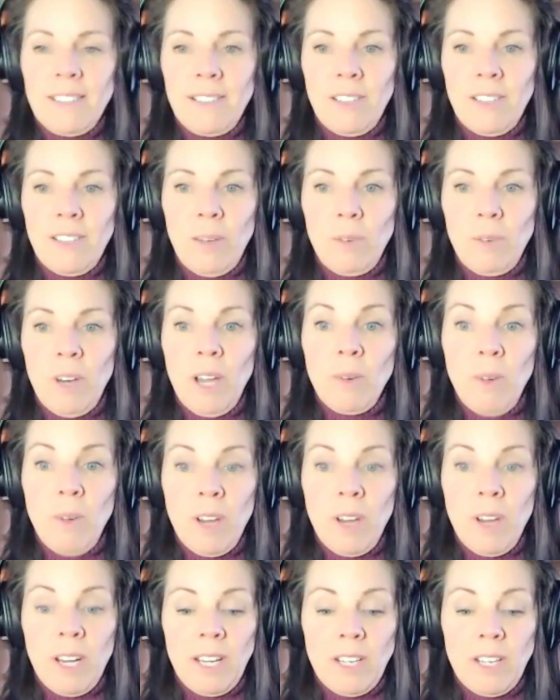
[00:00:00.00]
Okay, well, I
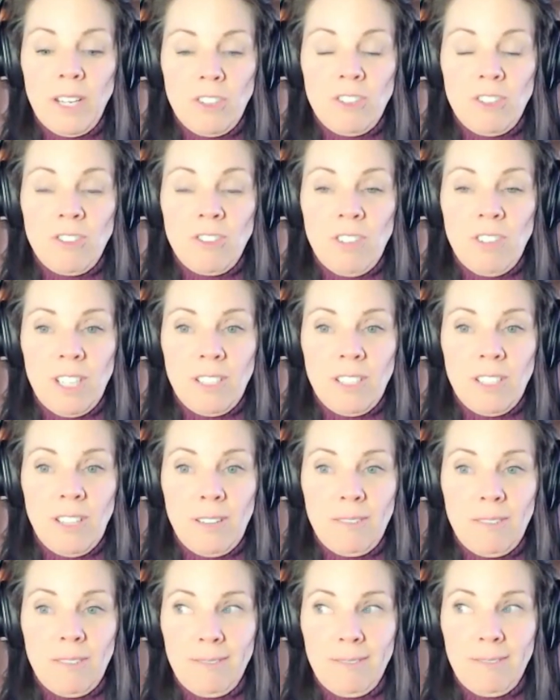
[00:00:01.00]
want an industry
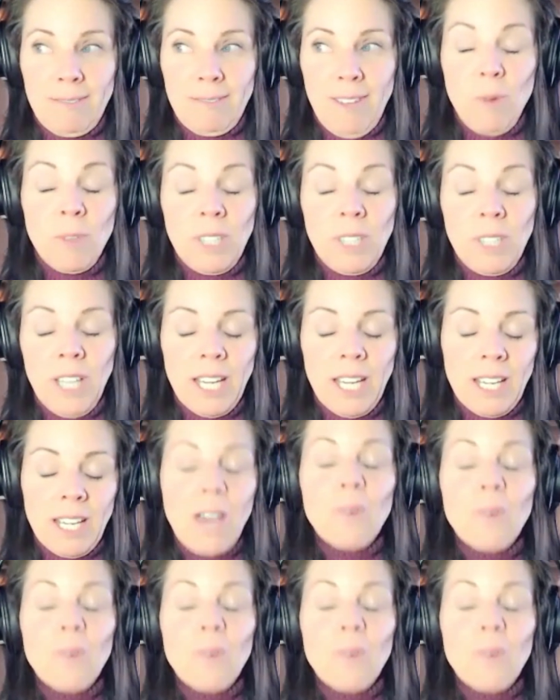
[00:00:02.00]
discount. I would like